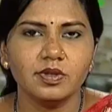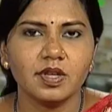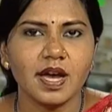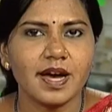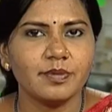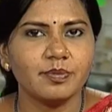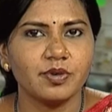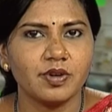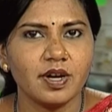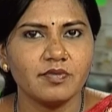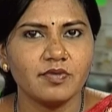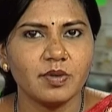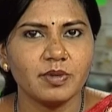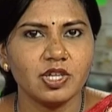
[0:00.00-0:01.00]
and product
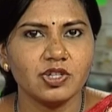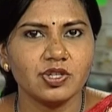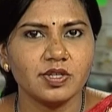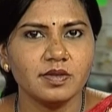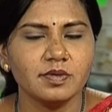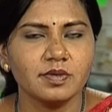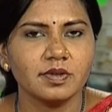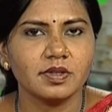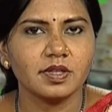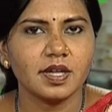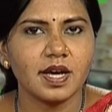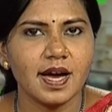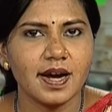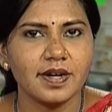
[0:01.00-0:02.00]
formation
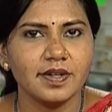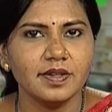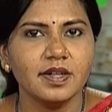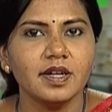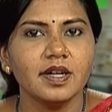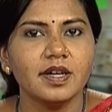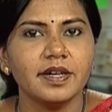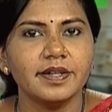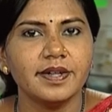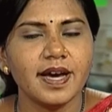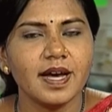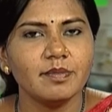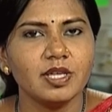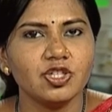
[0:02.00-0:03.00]
and
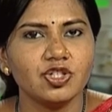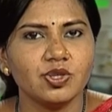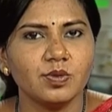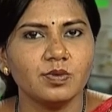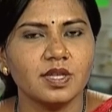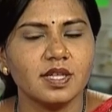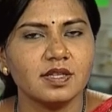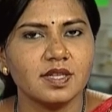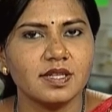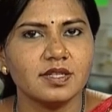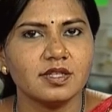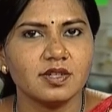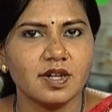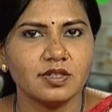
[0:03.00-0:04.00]
damage to the cell
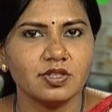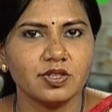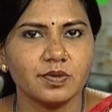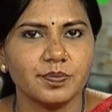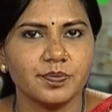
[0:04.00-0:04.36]
structure.